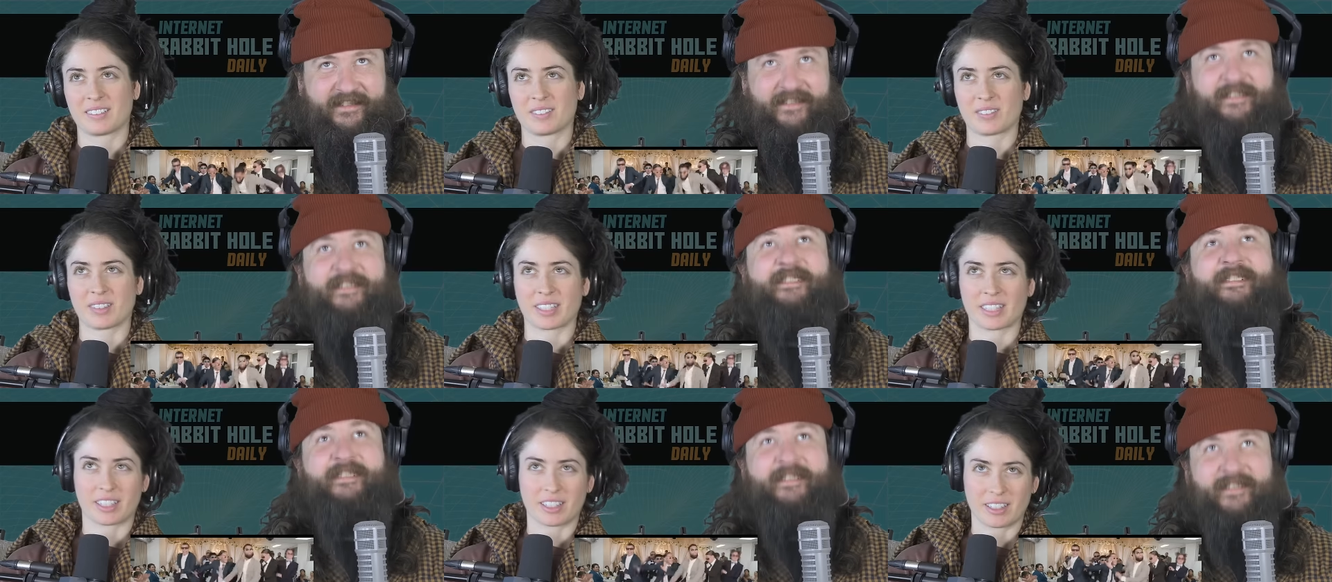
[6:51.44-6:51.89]

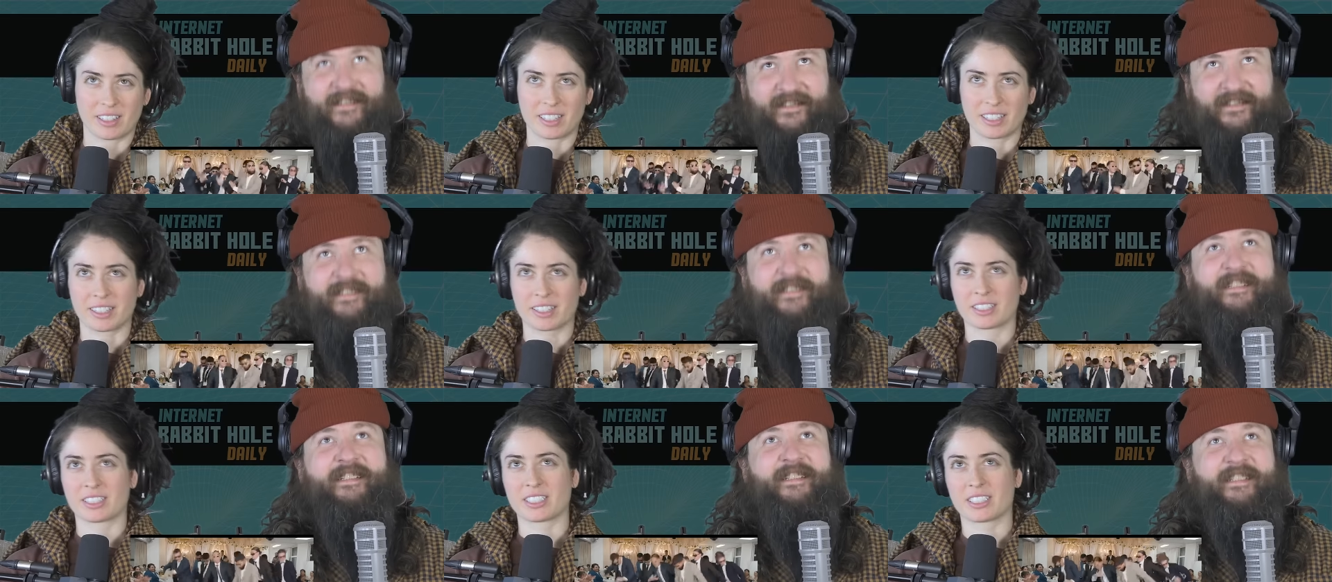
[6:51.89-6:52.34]
Speaker 1: My
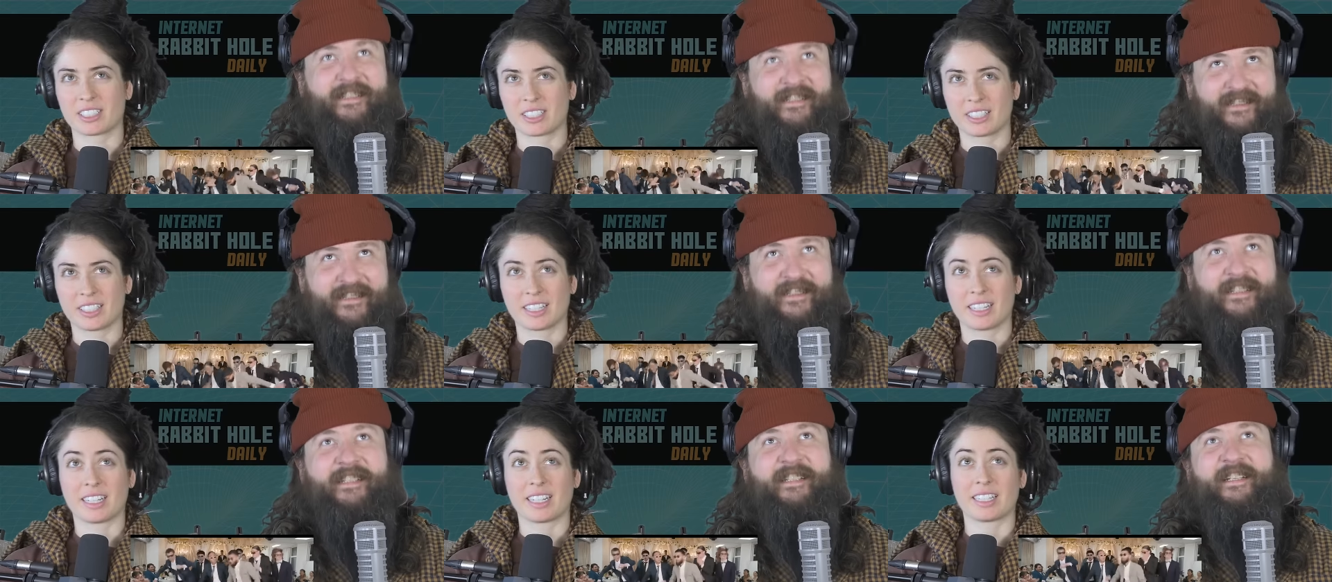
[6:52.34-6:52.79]
gosh.
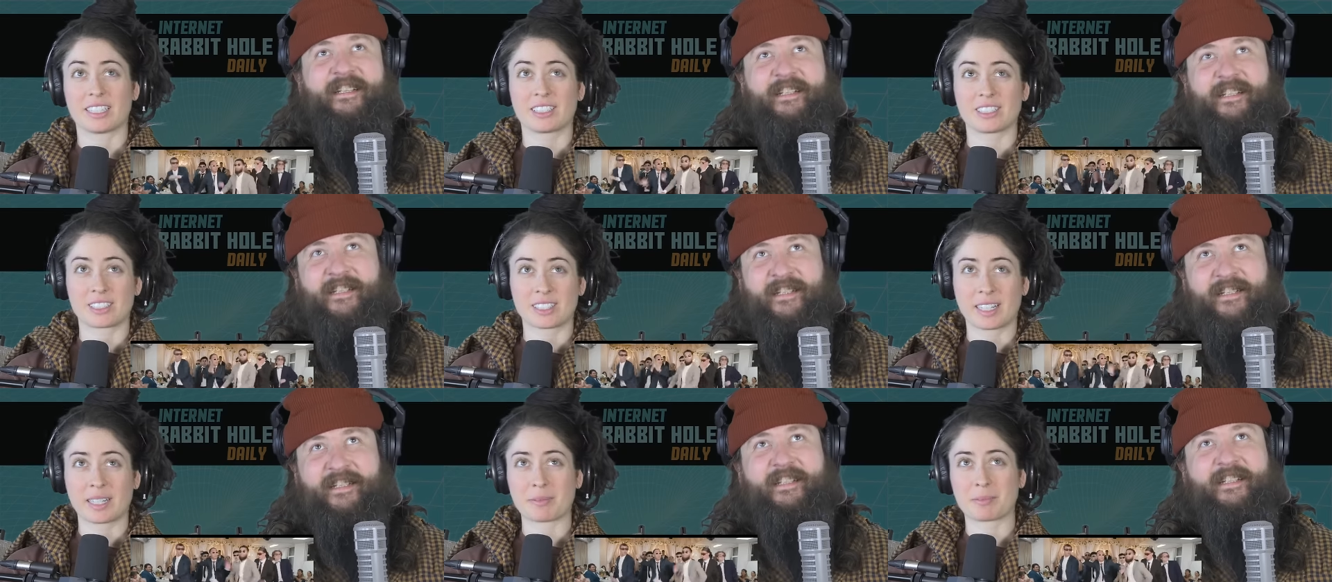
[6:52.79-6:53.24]
It
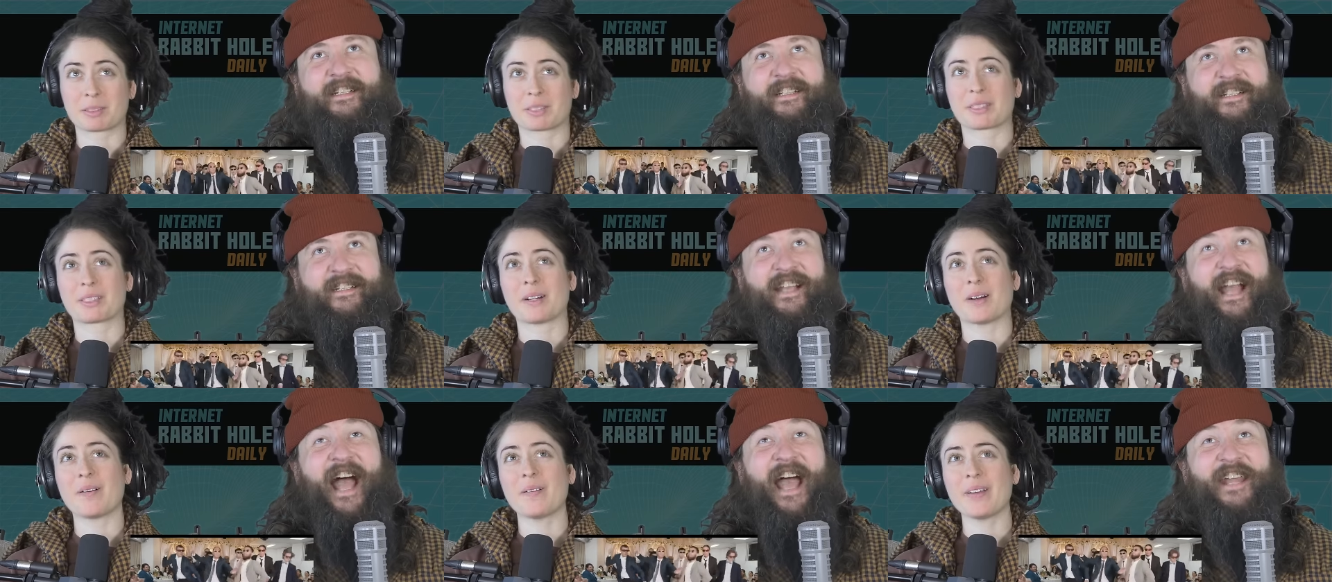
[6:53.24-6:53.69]
just keeps
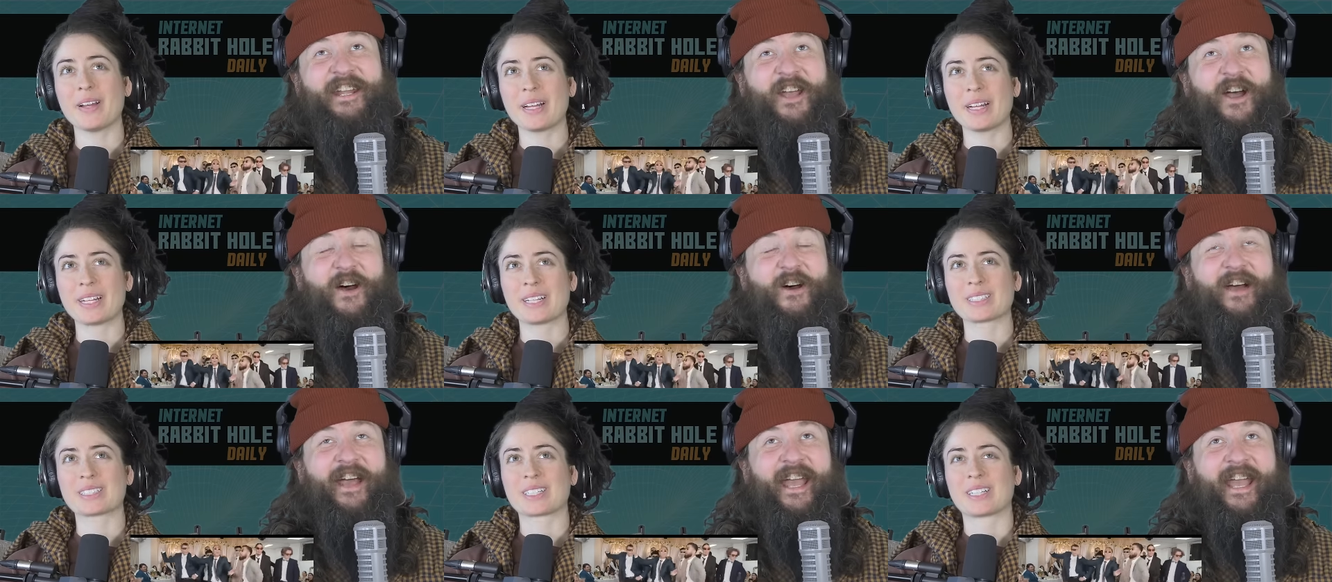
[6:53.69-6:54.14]
going.
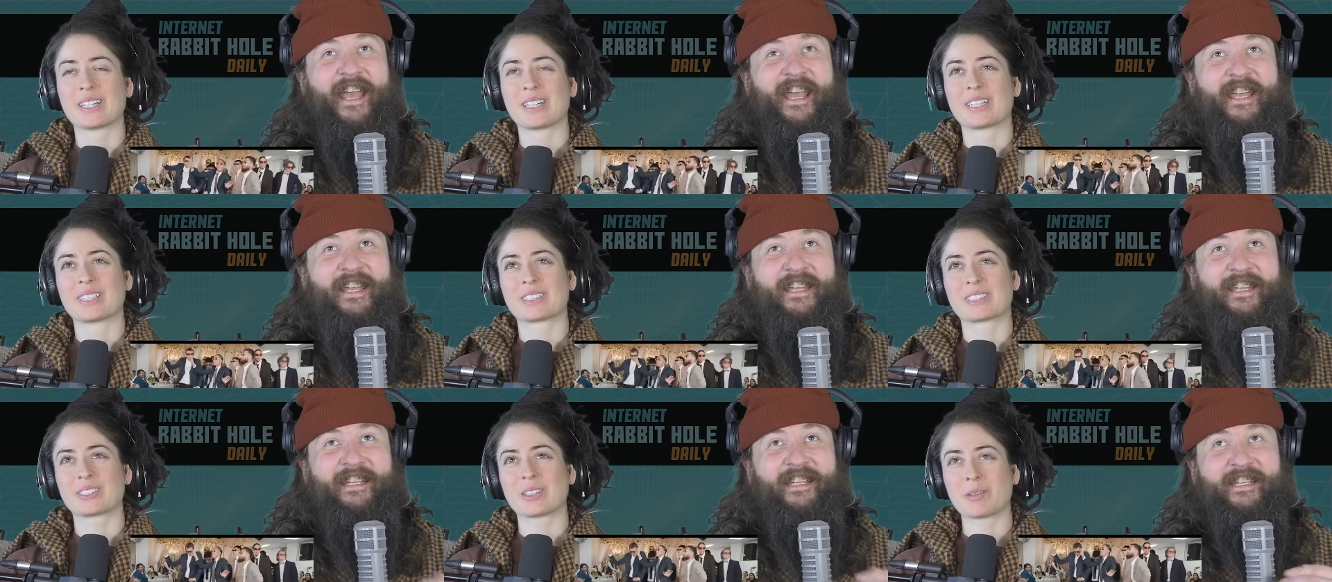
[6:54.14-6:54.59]
Know, hey?
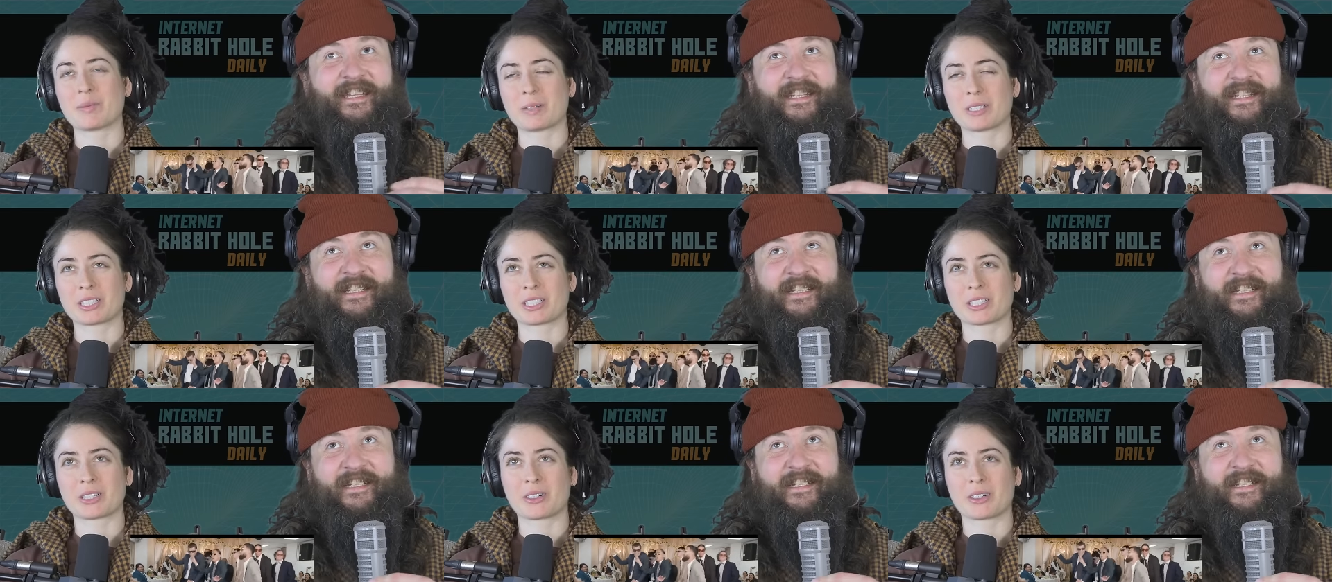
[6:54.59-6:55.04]
So
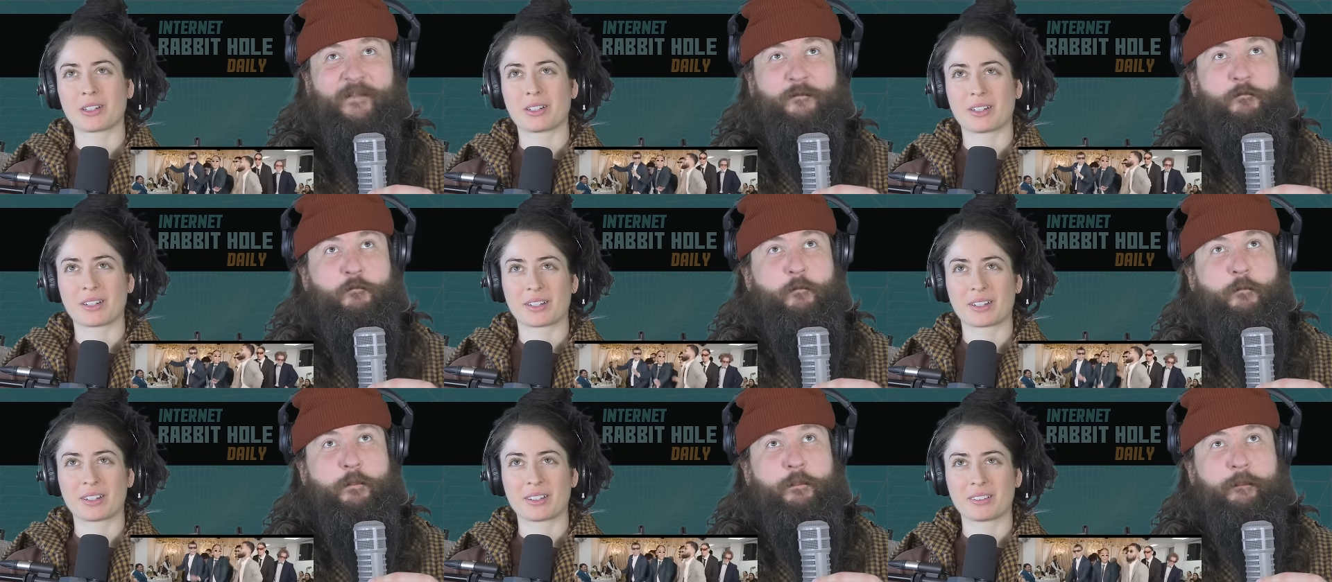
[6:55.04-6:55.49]
much
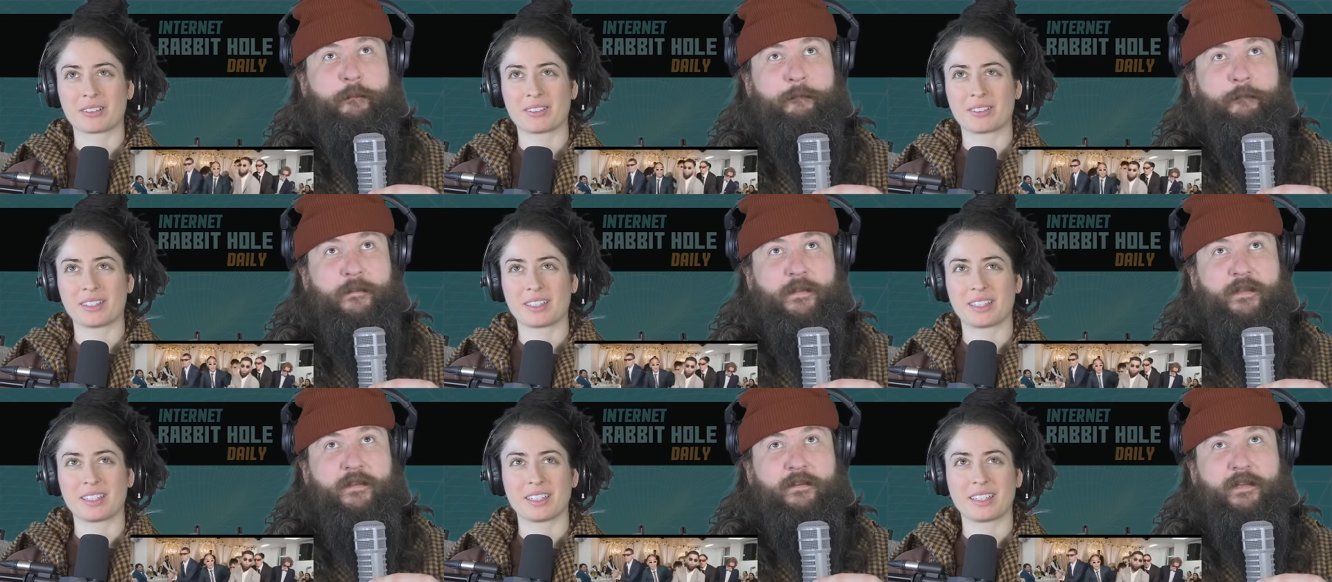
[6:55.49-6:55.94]

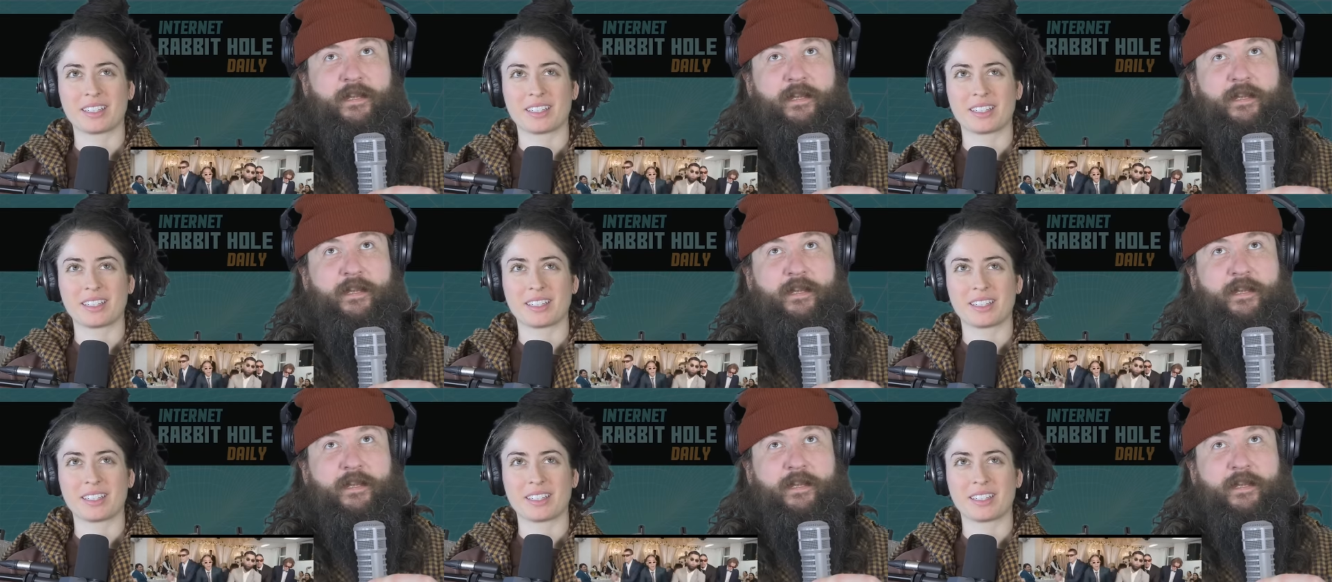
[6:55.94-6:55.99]
choreography.